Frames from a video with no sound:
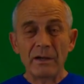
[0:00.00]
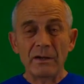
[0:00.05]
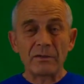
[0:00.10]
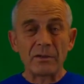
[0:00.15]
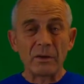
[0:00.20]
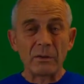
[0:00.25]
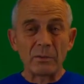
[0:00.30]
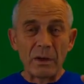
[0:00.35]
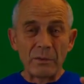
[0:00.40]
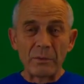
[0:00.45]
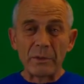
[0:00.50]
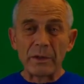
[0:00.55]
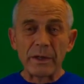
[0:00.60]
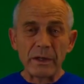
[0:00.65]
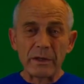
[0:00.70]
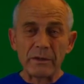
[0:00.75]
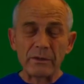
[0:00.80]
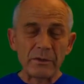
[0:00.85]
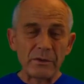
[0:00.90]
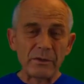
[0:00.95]
So what we're
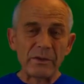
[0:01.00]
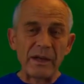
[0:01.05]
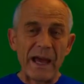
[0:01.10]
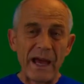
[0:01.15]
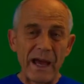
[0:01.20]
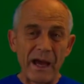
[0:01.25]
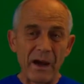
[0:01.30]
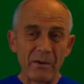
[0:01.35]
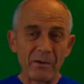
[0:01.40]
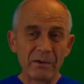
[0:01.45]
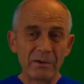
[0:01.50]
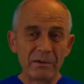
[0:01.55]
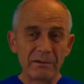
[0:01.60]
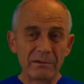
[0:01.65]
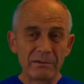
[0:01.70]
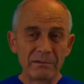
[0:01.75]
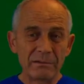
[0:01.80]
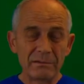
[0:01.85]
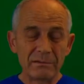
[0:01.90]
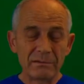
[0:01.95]
going to do now
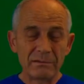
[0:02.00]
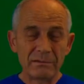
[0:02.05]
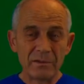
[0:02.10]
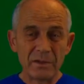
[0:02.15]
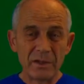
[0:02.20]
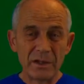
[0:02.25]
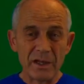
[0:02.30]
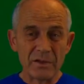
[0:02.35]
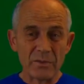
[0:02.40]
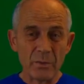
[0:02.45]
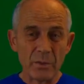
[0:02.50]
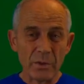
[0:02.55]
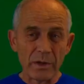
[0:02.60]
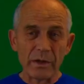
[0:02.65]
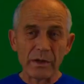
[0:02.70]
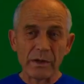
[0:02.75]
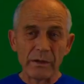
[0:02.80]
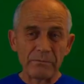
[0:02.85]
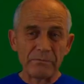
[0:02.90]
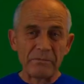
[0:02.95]
is
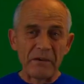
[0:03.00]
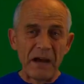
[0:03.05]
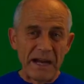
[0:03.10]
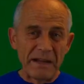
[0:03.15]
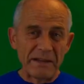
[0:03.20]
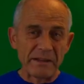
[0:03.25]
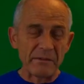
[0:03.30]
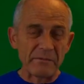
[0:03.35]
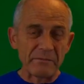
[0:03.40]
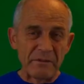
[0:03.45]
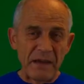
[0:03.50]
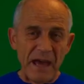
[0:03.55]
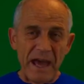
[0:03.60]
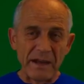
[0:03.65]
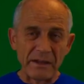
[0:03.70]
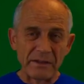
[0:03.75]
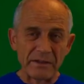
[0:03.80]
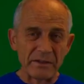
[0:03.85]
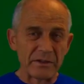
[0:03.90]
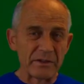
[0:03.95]
we're going to find the
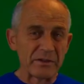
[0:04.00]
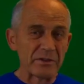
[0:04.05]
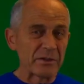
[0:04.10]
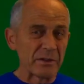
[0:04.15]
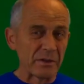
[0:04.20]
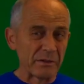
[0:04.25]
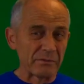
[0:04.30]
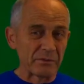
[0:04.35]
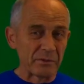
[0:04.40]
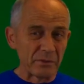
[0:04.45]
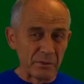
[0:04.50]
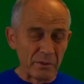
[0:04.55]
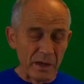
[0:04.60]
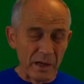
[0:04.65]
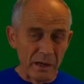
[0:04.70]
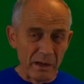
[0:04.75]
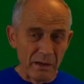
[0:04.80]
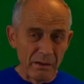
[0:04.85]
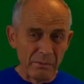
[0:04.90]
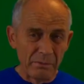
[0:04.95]
factors of
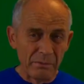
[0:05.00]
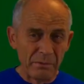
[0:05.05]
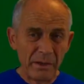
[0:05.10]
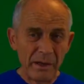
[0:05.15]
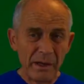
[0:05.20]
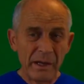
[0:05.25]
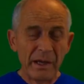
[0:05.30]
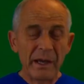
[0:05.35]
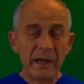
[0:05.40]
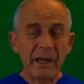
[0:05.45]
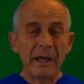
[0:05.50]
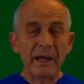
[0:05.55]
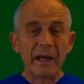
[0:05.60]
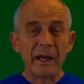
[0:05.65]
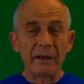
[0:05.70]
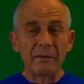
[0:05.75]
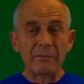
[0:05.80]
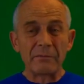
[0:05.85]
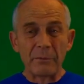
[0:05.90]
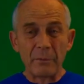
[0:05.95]
12
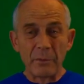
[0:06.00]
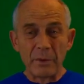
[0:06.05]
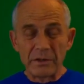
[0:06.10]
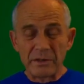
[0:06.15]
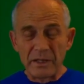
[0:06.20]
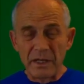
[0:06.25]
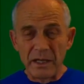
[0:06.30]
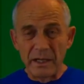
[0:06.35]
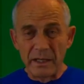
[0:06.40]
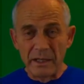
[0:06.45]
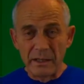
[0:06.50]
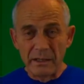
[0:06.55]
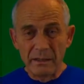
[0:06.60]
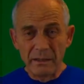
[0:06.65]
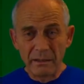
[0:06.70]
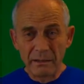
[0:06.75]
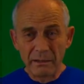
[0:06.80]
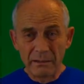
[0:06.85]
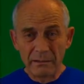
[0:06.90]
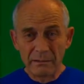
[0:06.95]
and
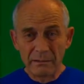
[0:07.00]
14.